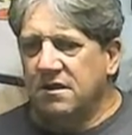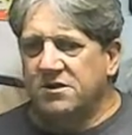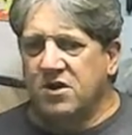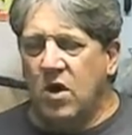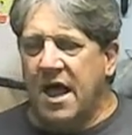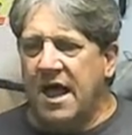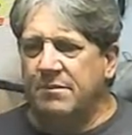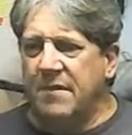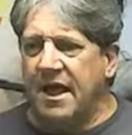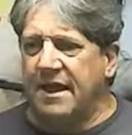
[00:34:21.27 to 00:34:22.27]
So on
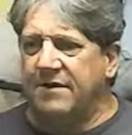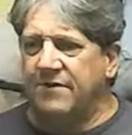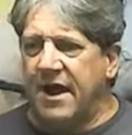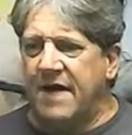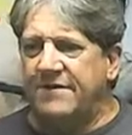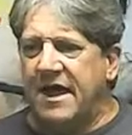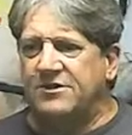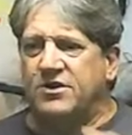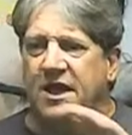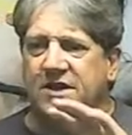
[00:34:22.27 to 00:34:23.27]
my, right, I've got
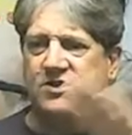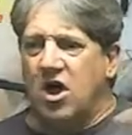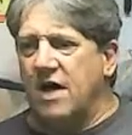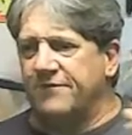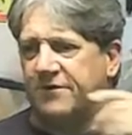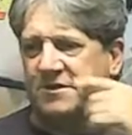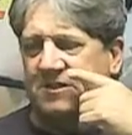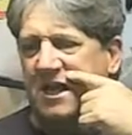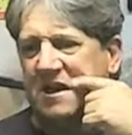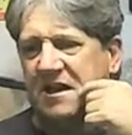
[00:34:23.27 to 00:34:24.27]
you guys off for a
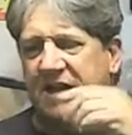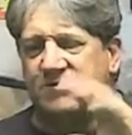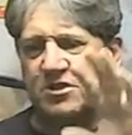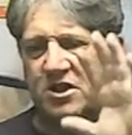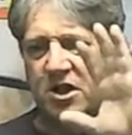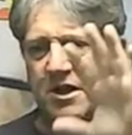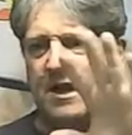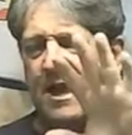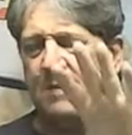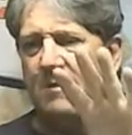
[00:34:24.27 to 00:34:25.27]
second. I'm just
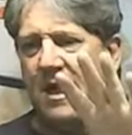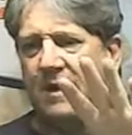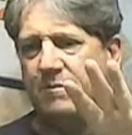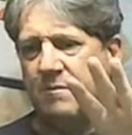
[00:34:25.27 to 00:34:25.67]
looking at my